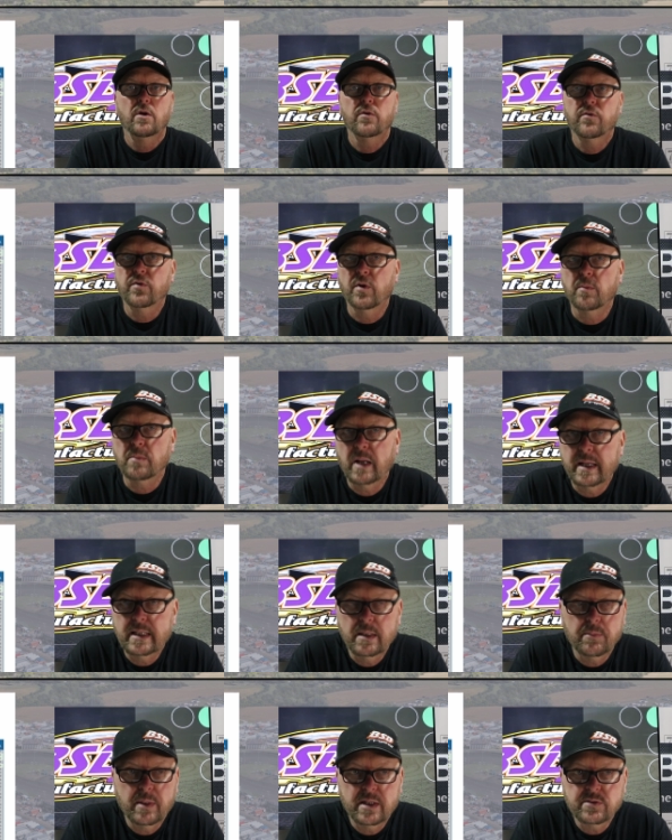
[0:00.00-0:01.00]
from like
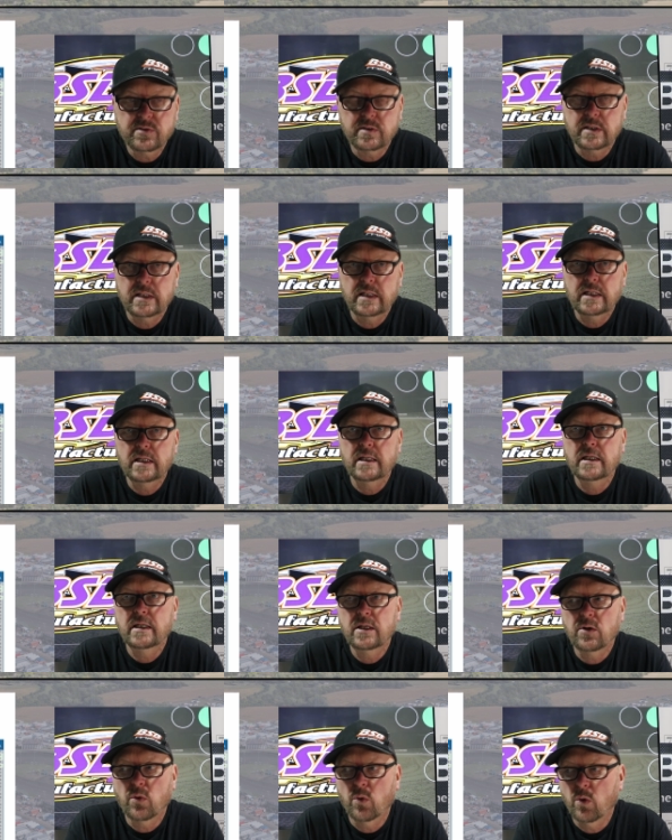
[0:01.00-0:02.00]

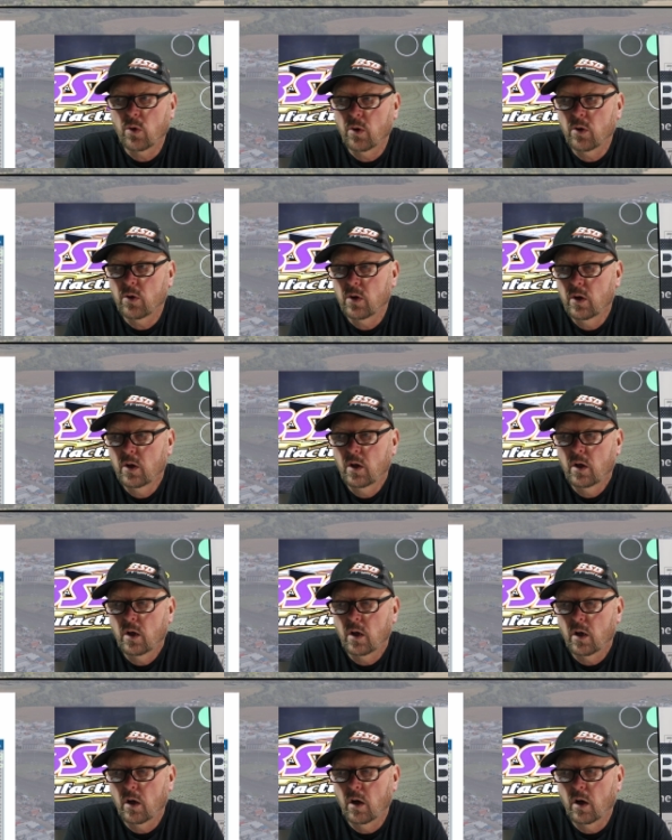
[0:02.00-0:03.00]
MSC or
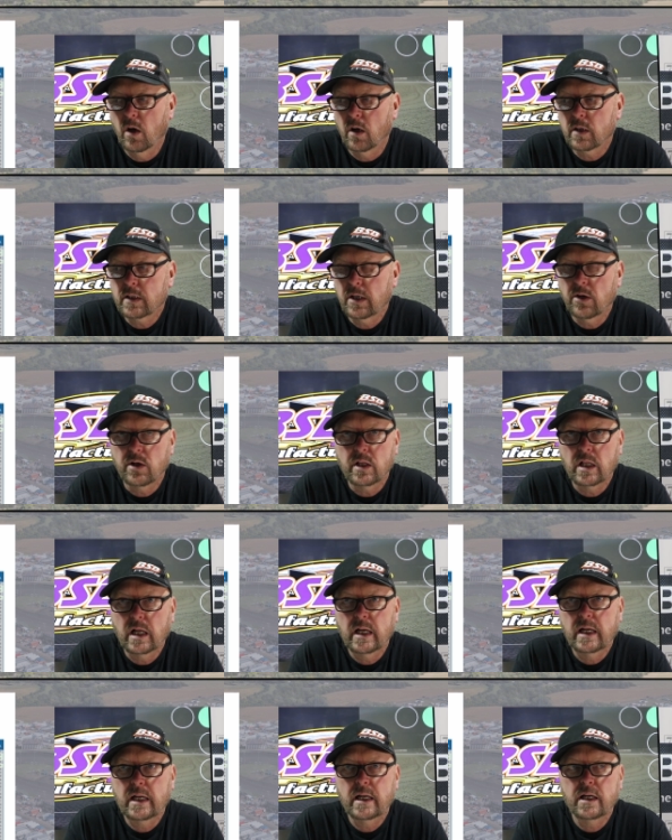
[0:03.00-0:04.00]
uh, Carrie
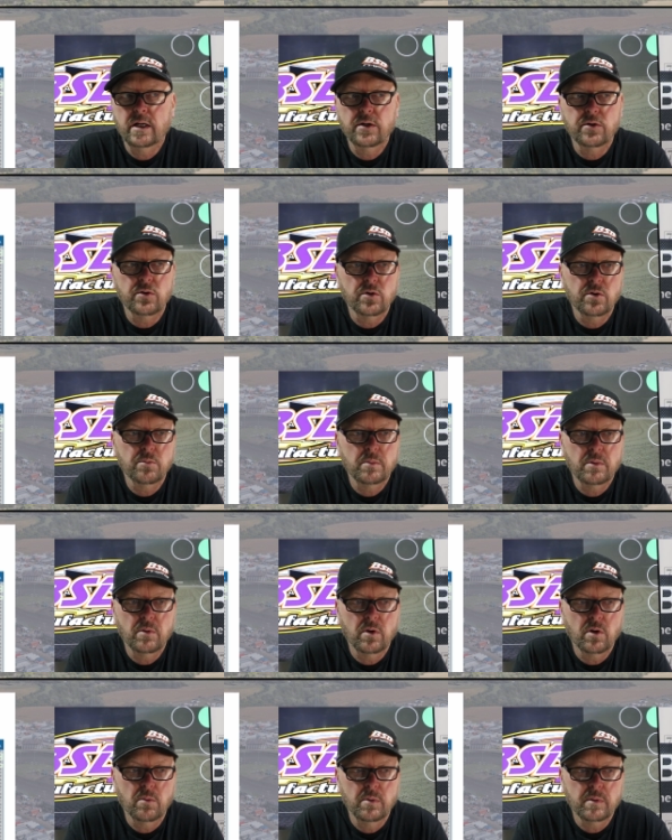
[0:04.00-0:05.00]
Lane or
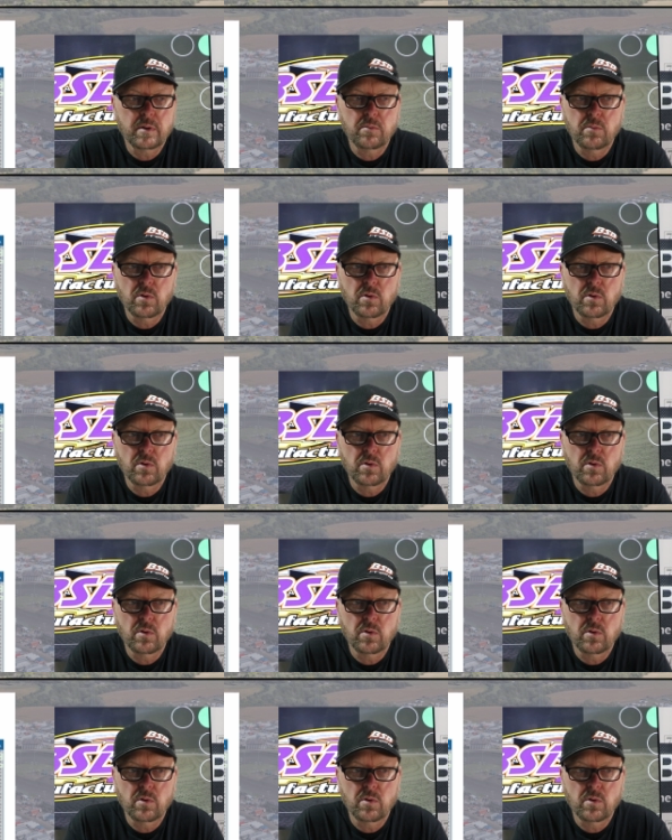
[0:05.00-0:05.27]
uh,